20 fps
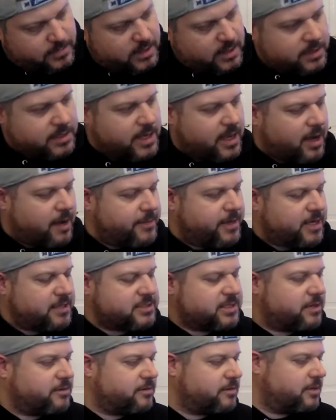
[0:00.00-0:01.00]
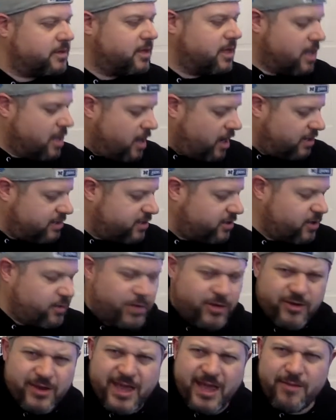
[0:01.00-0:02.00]
Yeah, I mean, I don't know
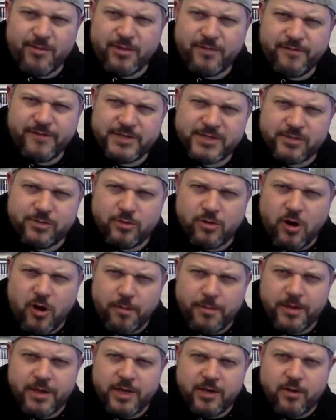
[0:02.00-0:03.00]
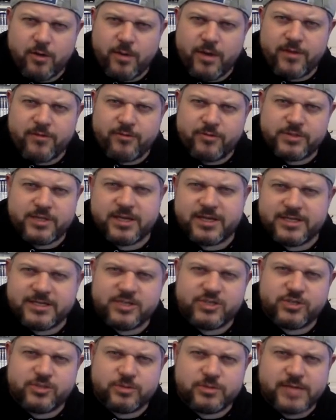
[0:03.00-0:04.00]
whether it came with a physical copy or whether it was like a
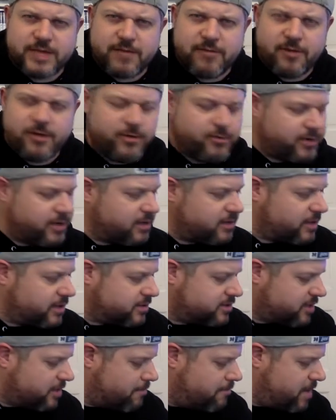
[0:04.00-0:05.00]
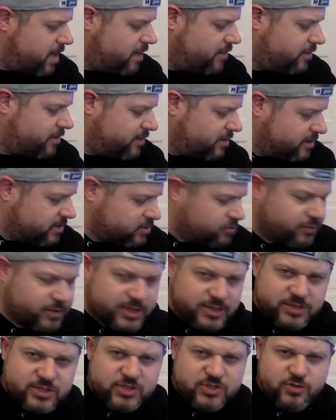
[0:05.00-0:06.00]
digital download or anything. So it may be that it's already
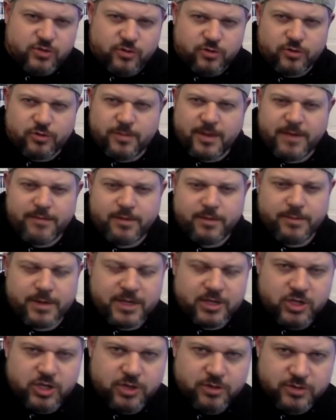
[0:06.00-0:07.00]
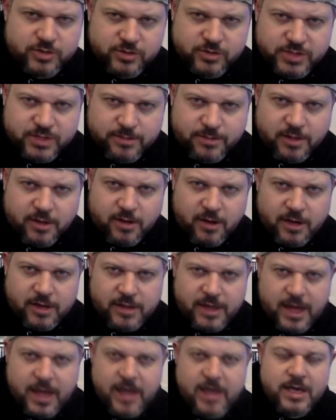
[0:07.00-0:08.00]
installed or maybe being used or something like
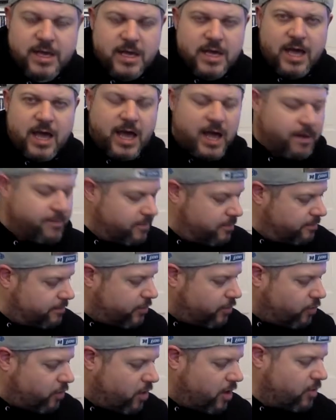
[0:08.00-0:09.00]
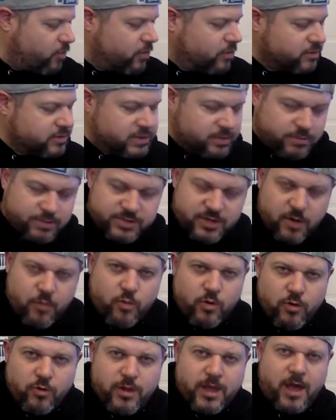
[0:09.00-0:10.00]
that. But what I will do is I
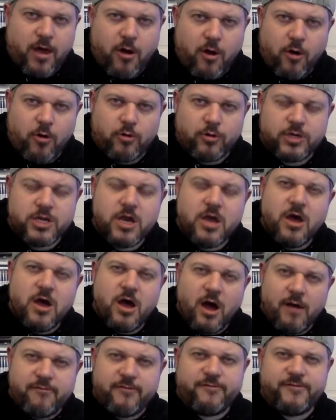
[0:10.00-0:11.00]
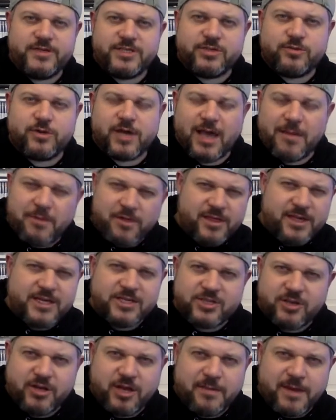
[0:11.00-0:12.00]
will get hold of a physical game. I think
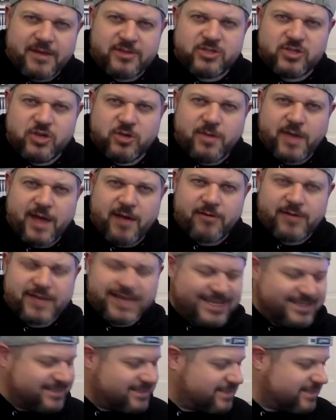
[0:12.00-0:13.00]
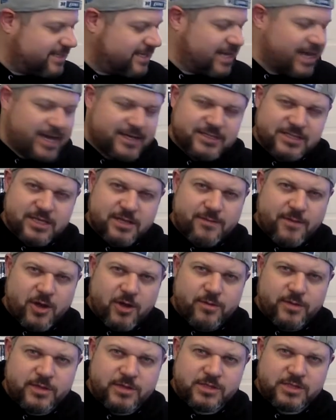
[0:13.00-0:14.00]
it's only about £2 in CX at the
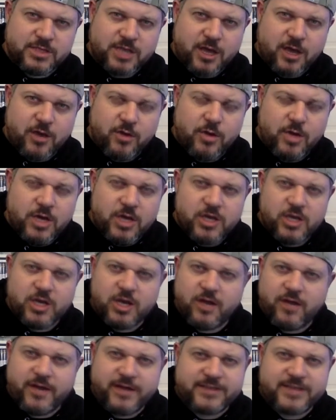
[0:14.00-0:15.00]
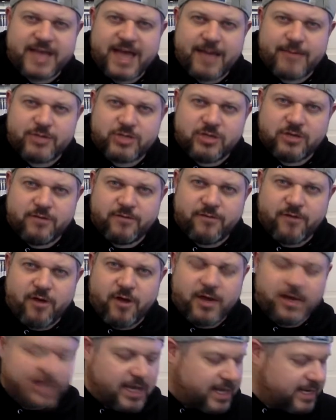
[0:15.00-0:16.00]
moment. So, you know, that's absolutely
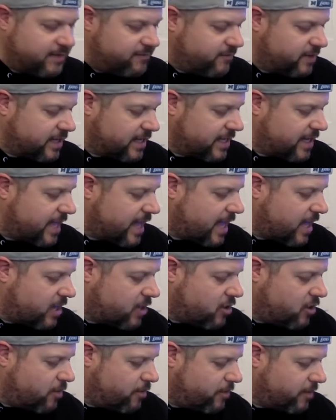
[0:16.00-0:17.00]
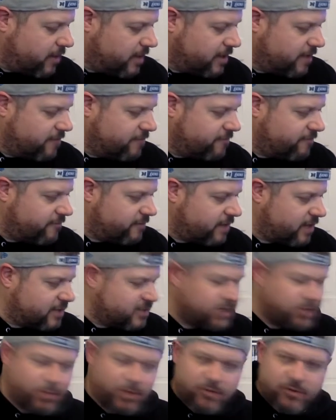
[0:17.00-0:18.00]
fine. And if I can get a copy, I
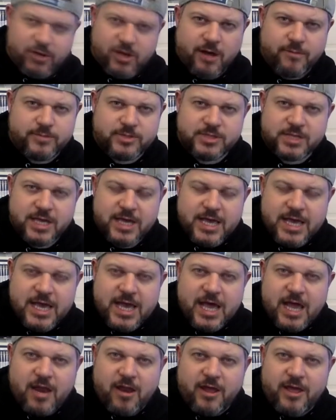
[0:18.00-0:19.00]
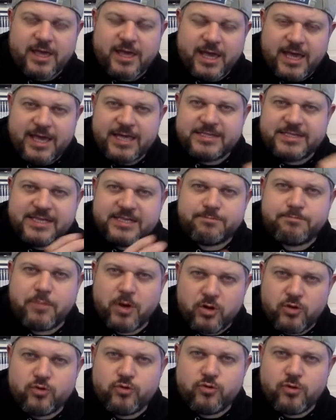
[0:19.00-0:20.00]
don't know whether it comes like it says
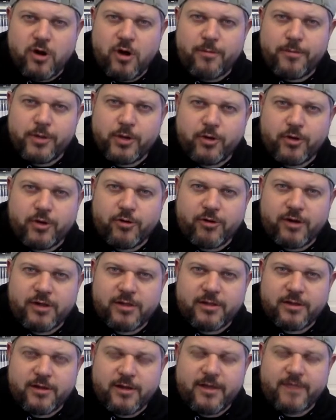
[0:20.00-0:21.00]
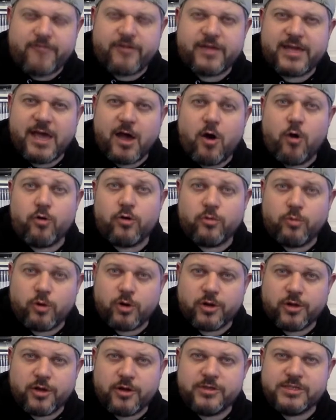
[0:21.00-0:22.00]
bundle copy on anything like that, if I can get hold of one
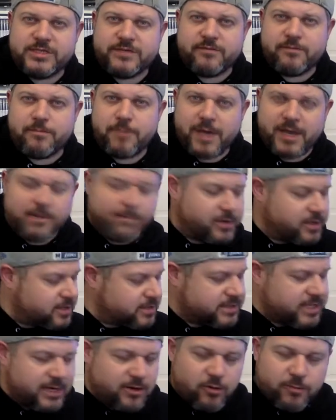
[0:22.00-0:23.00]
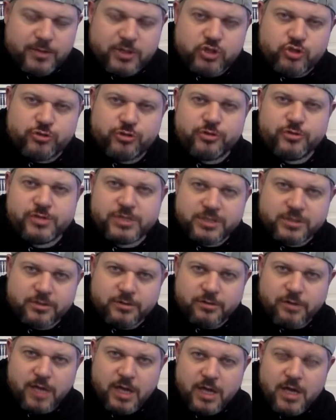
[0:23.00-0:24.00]
of those, even better, because then it will be true to
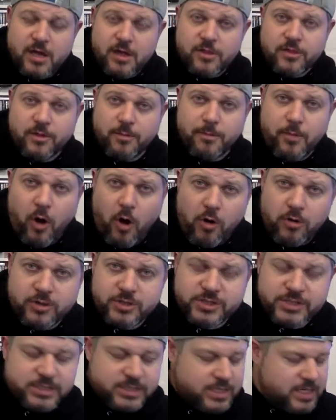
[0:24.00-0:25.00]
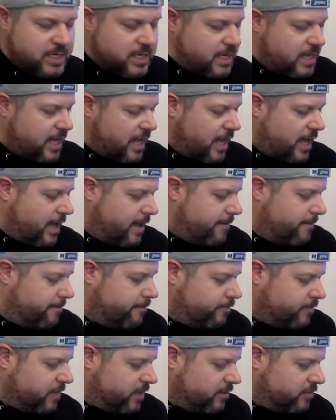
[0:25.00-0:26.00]
the box
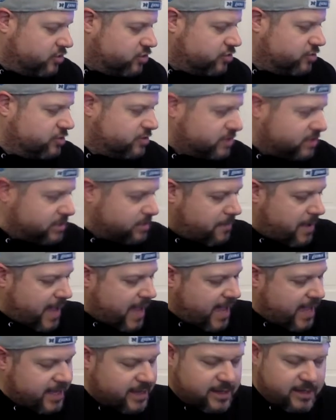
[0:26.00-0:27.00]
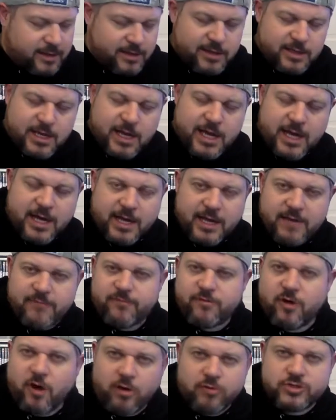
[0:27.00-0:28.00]
and true to the pack. If
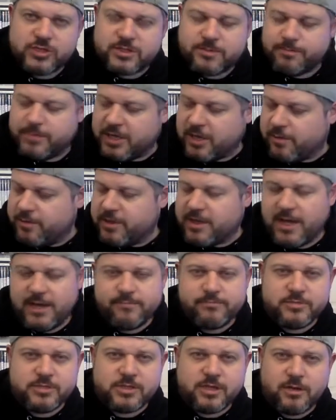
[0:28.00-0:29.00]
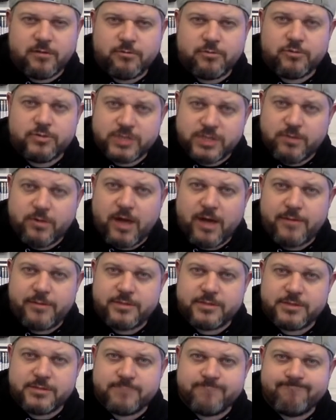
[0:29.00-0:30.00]
not, I'll just pick up the game. So we'll see what
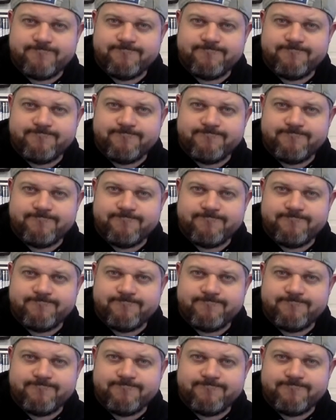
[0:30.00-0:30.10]
happens.